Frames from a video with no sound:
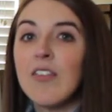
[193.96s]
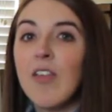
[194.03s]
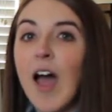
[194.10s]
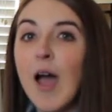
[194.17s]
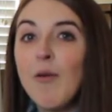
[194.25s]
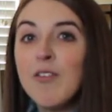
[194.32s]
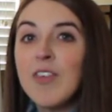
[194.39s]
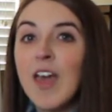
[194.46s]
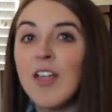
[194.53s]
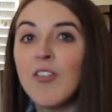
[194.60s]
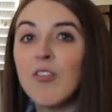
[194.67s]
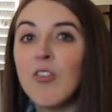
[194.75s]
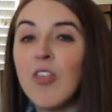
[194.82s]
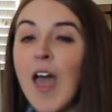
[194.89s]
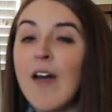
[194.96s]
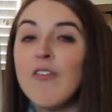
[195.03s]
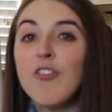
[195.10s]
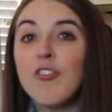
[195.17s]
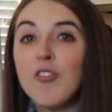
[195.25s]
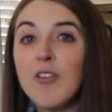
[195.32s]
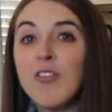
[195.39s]
I would have the
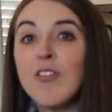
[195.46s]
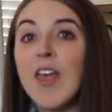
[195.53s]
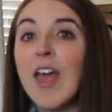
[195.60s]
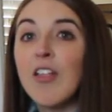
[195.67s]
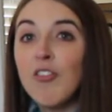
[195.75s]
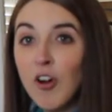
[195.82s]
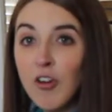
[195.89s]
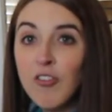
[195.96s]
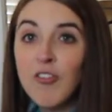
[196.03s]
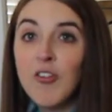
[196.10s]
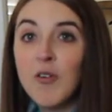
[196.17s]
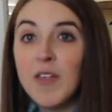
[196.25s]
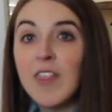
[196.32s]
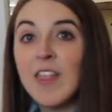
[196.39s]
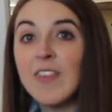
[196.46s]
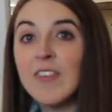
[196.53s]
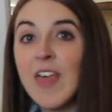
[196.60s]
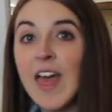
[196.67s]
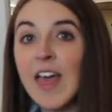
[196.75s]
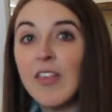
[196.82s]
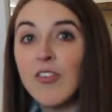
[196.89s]
students take turns doing these
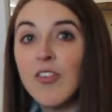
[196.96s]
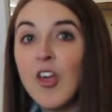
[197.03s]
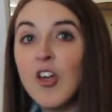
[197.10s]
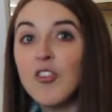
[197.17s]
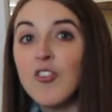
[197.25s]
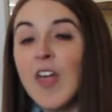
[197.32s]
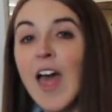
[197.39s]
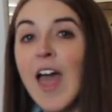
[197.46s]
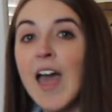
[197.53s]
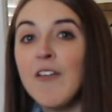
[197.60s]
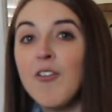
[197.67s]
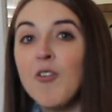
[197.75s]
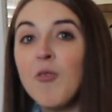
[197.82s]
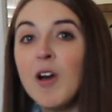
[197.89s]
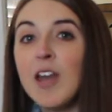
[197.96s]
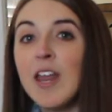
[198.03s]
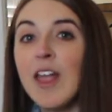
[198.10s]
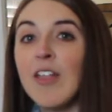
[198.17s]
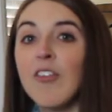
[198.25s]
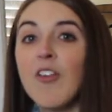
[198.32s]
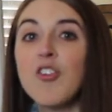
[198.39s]
things so that everyone
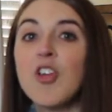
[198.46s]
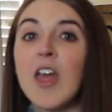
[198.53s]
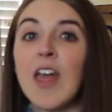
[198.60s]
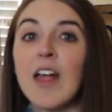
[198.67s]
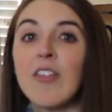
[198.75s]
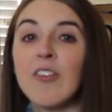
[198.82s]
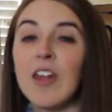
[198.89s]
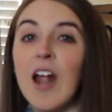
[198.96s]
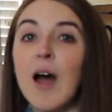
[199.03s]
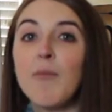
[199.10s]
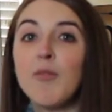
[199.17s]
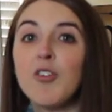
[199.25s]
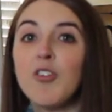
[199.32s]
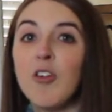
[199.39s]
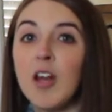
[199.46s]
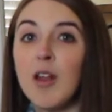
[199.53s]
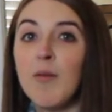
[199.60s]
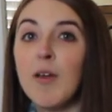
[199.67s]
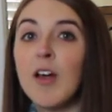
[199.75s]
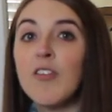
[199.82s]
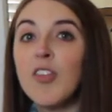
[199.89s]
gets a chance and an opportunity,
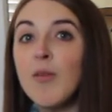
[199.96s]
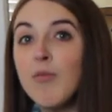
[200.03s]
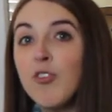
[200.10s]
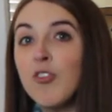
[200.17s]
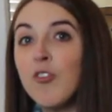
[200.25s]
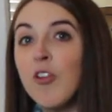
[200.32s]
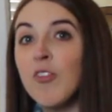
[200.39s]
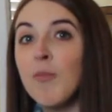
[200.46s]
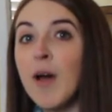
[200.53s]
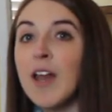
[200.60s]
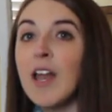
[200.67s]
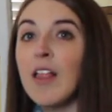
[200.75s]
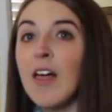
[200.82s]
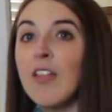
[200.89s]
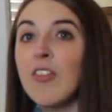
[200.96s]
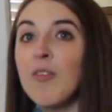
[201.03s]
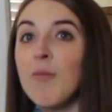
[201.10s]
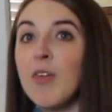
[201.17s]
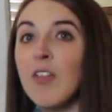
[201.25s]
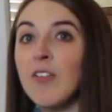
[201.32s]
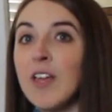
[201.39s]
because some students might not like to
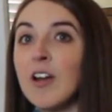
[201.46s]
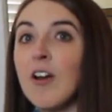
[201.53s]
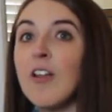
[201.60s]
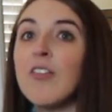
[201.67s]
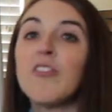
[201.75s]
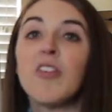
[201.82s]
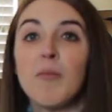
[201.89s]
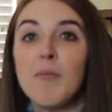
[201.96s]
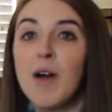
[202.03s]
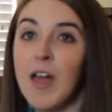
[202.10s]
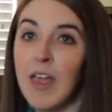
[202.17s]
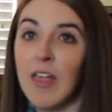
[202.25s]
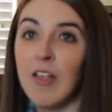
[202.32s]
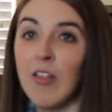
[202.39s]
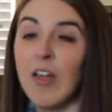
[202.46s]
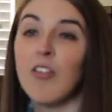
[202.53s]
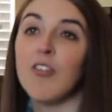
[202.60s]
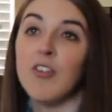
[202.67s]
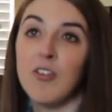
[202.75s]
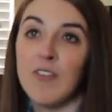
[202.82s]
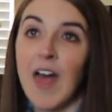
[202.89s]
be the leader and some might like
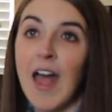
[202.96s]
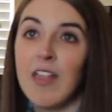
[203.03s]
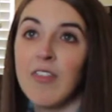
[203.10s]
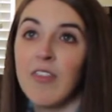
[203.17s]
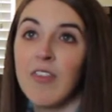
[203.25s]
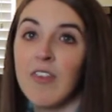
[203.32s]
to do that.